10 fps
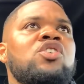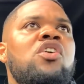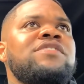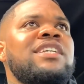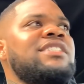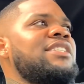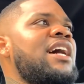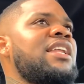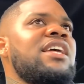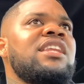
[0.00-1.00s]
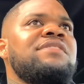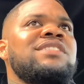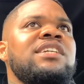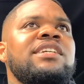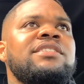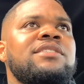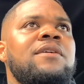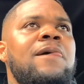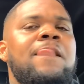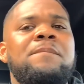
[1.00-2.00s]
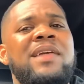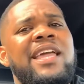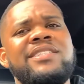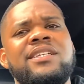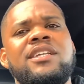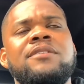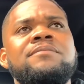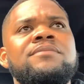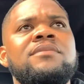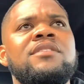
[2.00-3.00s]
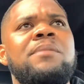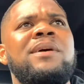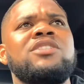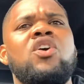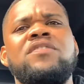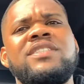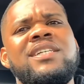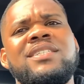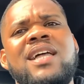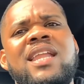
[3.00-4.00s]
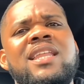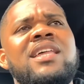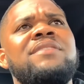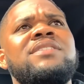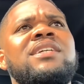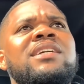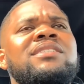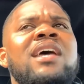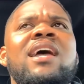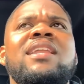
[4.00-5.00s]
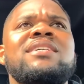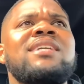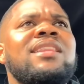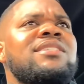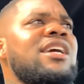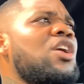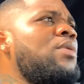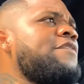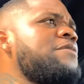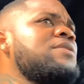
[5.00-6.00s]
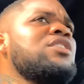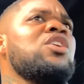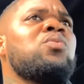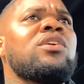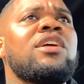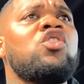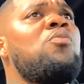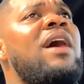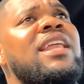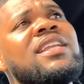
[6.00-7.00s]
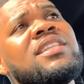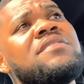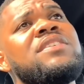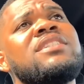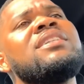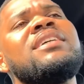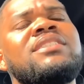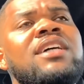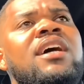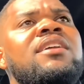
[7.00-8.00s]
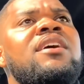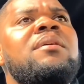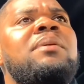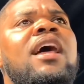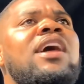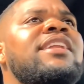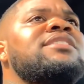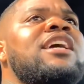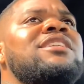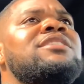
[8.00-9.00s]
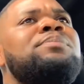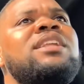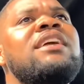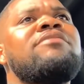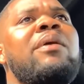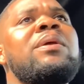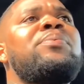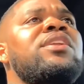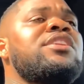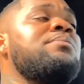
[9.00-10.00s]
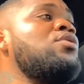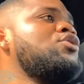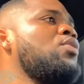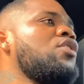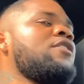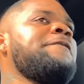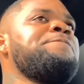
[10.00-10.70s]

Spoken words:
offseason out of the NFC East. Easily. The best offseason out of the NFC East. And that's not to take away from the good work that nobody in the division has done. But I just believe that we put in the most work.